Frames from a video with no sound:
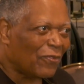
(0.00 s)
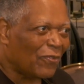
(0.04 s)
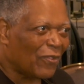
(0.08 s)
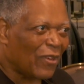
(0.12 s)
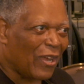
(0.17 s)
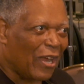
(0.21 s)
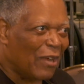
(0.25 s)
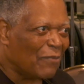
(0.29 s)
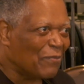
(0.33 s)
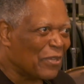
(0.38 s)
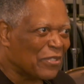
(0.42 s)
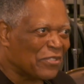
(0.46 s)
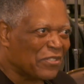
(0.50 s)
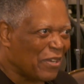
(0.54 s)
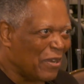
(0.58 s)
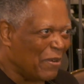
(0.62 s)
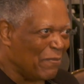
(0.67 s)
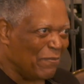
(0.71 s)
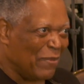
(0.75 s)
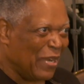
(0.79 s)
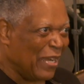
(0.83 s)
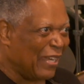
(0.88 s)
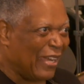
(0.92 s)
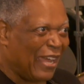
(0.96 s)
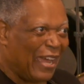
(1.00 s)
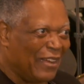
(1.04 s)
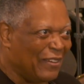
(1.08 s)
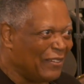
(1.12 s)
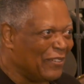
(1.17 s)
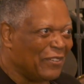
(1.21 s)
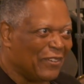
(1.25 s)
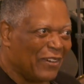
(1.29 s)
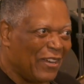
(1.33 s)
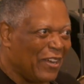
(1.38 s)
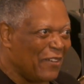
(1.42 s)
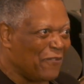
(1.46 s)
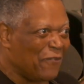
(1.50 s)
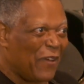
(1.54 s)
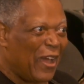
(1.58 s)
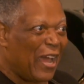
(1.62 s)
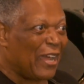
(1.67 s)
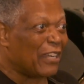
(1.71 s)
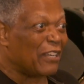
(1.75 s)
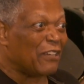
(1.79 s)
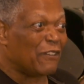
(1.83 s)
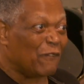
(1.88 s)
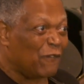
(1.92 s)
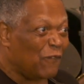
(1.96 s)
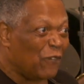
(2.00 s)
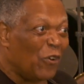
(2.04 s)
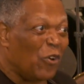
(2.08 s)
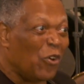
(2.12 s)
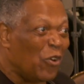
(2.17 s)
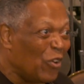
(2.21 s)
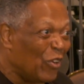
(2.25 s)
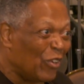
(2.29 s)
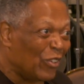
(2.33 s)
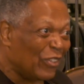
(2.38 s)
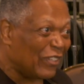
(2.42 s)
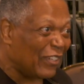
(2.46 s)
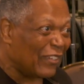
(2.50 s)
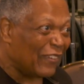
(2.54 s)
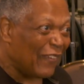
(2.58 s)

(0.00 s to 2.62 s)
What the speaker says: how much I'll make. I don't know if I can afford.